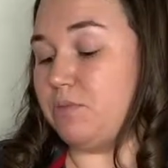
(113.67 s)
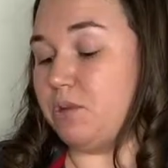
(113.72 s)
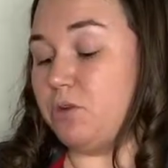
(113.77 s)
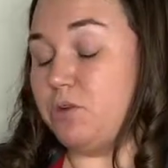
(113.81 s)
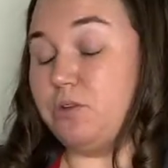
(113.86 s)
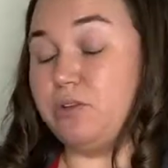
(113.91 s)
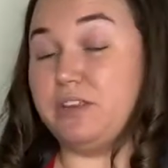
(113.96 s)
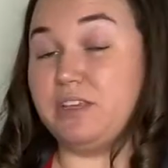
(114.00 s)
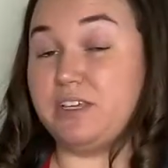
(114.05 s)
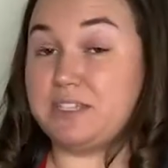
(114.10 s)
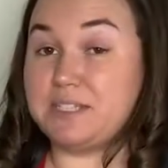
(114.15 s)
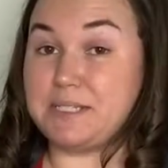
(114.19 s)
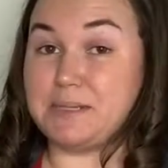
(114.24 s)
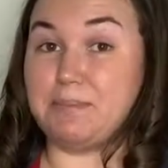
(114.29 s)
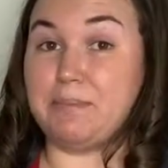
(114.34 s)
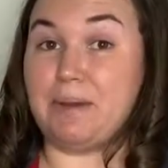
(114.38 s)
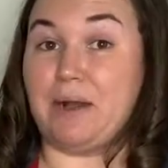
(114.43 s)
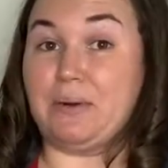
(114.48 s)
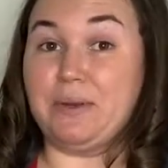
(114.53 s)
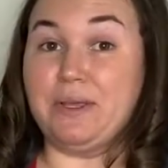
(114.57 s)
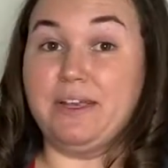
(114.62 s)
Cool things
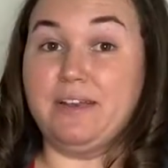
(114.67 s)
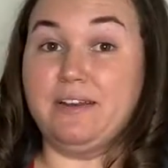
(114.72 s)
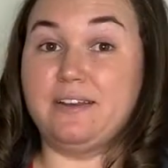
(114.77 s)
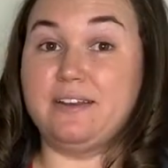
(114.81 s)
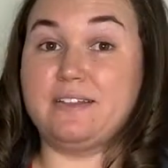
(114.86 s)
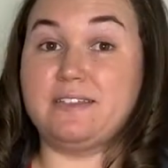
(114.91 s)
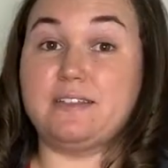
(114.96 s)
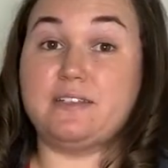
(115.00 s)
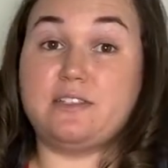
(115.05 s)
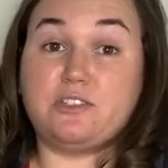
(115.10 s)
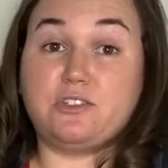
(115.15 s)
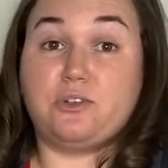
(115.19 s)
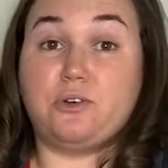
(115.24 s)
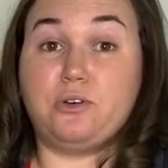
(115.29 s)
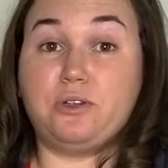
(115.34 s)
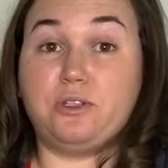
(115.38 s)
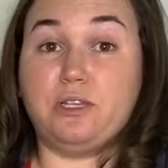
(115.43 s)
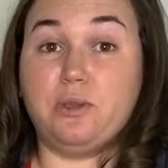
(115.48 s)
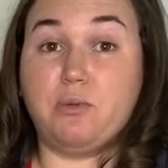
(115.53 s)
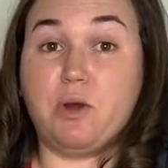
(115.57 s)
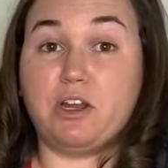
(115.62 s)
about it is it's
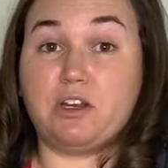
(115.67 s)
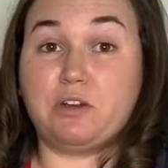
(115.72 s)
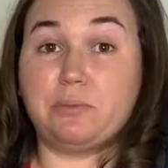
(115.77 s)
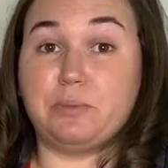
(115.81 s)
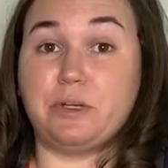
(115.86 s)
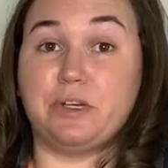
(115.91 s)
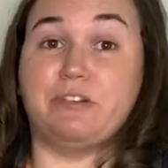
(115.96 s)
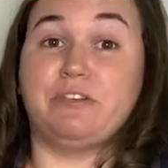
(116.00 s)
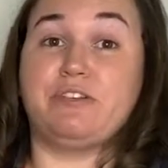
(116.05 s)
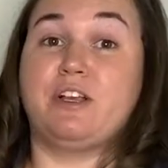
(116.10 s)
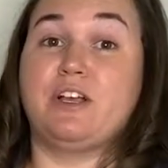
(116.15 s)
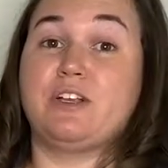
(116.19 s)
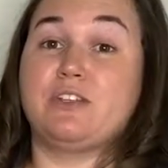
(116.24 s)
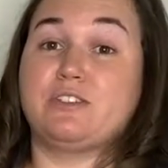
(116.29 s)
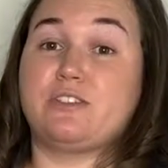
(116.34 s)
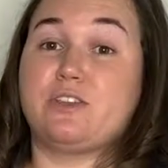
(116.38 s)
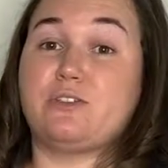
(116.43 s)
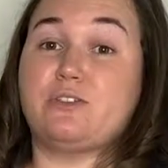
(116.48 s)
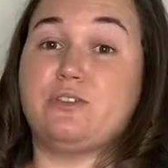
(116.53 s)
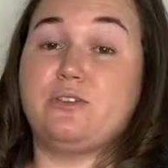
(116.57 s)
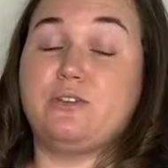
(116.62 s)
totally waterproof.
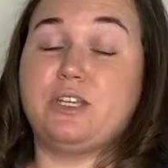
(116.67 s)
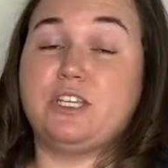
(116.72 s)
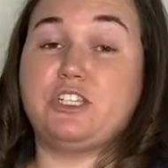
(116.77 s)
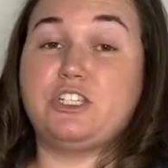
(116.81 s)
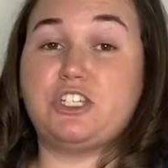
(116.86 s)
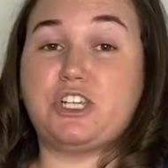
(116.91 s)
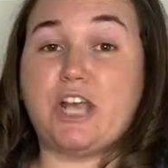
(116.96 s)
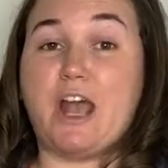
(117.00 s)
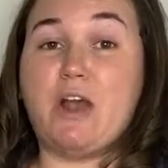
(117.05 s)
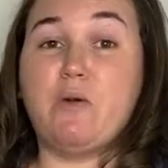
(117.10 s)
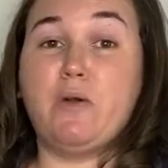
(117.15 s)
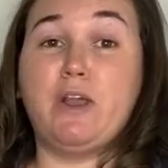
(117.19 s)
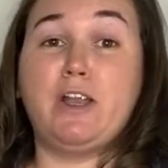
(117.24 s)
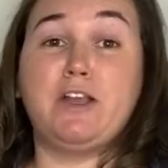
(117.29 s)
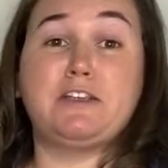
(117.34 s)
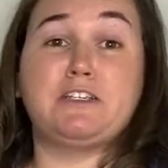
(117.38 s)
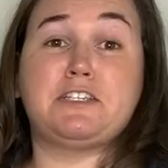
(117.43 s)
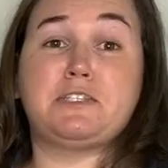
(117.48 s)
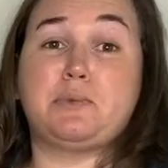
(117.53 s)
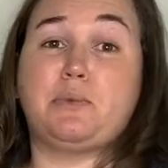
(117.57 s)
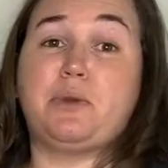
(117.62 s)
So you can
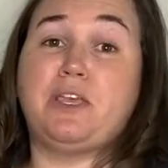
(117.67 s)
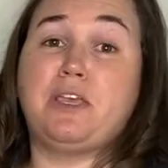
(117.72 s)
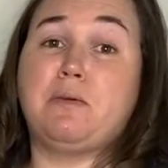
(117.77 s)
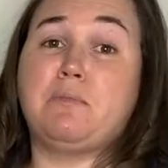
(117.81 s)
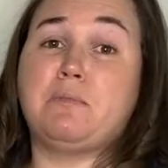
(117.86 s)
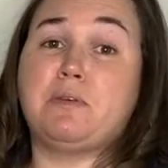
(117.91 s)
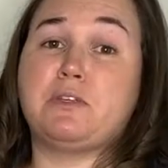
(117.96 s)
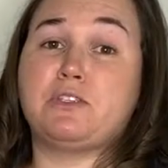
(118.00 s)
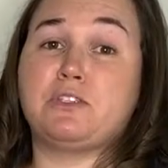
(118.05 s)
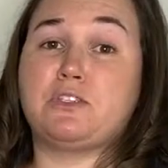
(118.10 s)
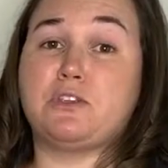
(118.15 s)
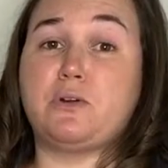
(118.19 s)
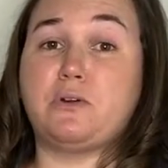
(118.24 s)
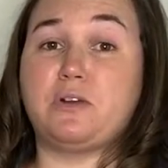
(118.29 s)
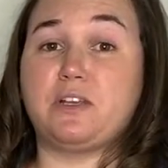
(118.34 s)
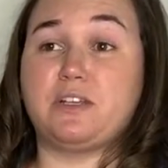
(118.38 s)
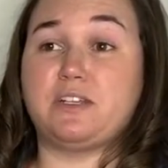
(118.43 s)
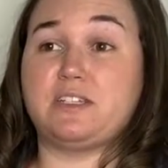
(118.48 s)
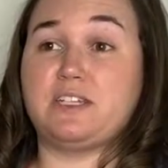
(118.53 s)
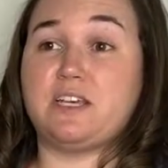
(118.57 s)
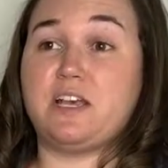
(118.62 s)
shower, swim, soak
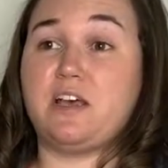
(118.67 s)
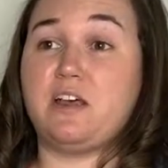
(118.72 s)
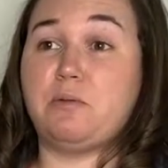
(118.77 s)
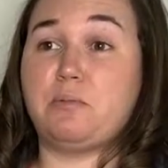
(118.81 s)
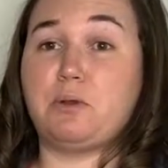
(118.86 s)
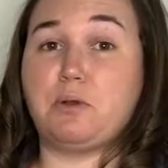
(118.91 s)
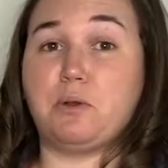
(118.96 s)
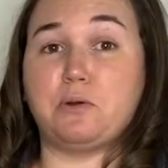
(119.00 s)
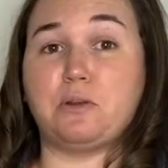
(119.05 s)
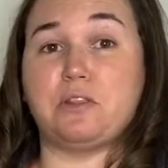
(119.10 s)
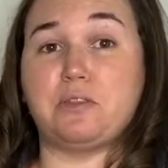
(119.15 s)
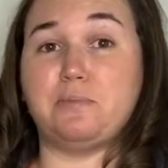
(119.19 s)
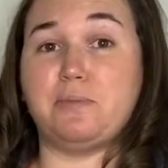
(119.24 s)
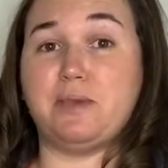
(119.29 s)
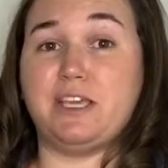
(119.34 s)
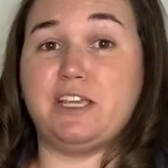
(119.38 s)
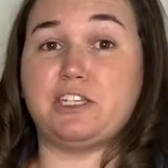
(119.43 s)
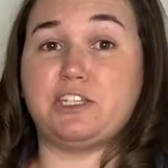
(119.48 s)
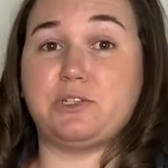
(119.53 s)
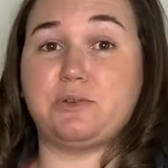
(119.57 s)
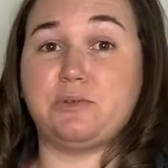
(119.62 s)
in a tub, go to the
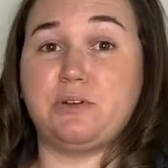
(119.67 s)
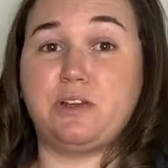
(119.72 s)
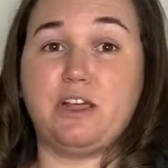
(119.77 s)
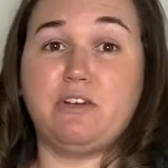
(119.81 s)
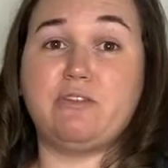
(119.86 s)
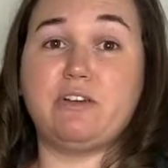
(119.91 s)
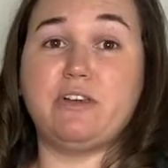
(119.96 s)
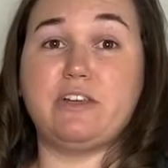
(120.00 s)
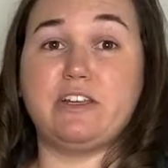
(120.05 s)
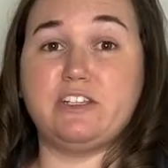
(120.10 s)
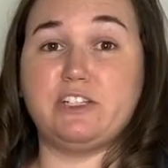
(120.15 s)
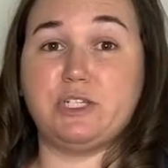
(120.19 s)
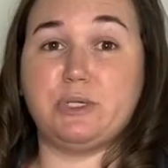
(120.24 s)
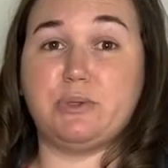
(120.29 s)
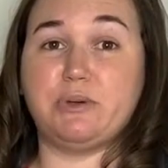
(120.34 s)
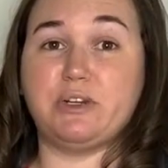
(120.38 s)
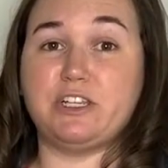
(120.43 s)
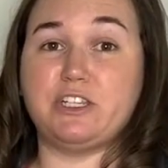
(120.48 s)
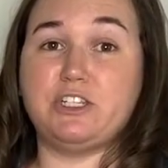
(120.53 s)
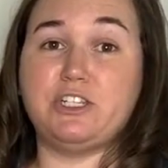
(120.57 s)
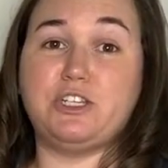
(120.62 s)
beach, whatever it is you
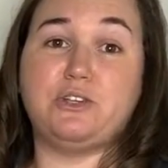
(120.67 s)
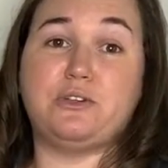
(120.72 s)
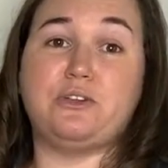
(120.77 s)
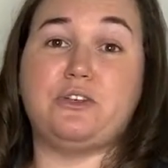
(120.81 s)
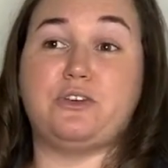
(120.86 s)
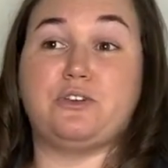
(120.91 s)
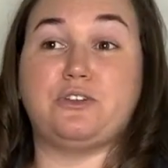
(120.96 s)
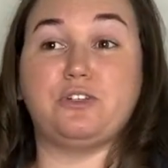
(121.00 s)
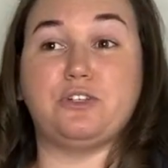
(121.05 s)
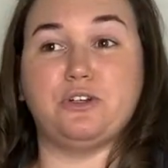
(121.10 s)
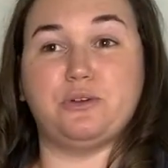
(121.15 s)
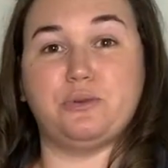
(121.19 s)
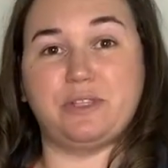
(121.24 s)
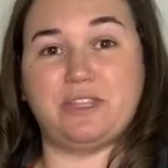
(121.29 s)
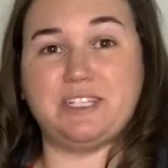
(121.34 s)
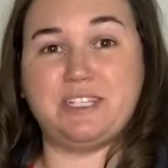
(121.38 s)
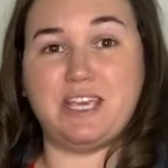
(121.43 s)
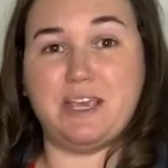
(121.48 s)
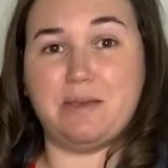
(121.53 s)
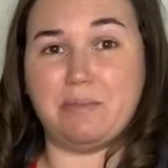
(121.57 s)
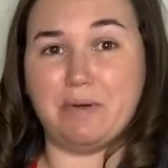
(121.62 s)
want to do, you can do it with
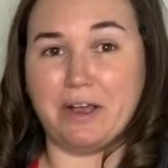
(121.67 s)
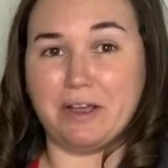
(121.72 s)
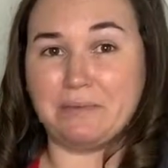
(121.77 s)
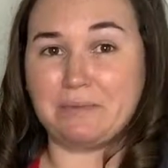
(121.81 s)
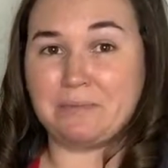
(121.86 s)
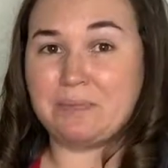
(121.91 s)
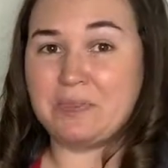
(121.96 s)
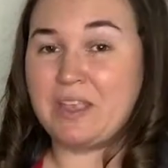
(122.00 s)
the tape on.